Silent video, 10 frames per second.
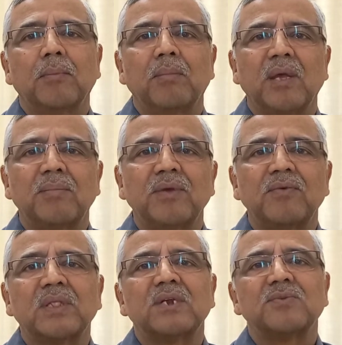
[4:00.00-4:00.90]
maybe
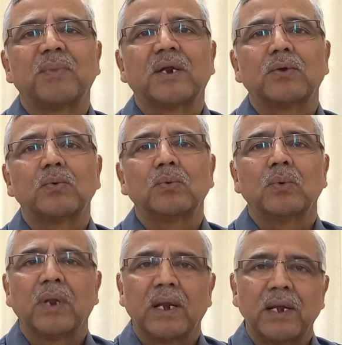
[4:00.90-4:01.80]
with respect to
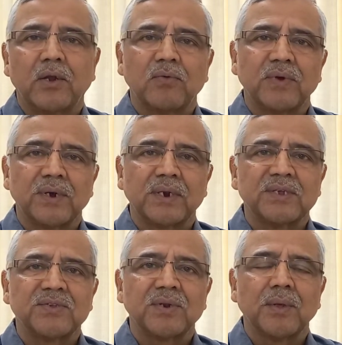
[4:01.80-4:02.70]
rate of
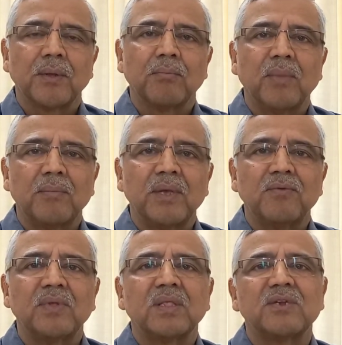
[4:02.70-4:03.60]
interest, maybe
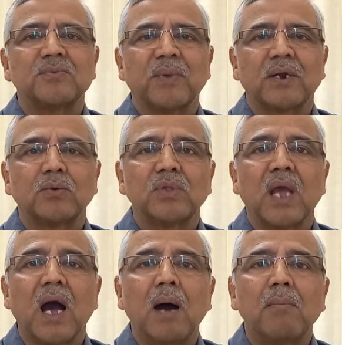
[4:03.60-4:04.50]
with respect to the
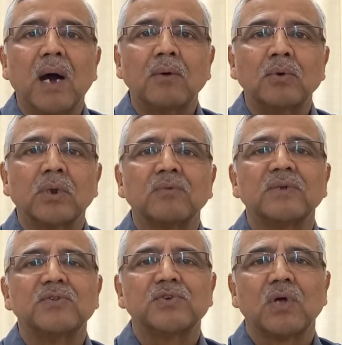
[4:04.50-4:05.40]
amount of
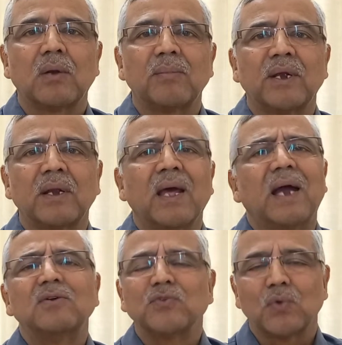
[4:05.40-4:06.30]
installment
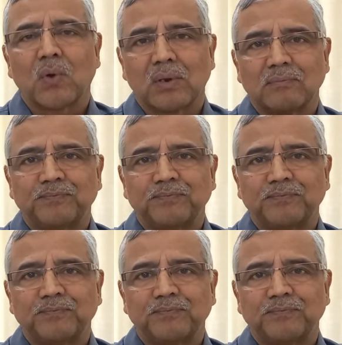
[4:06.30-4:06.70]
and so on.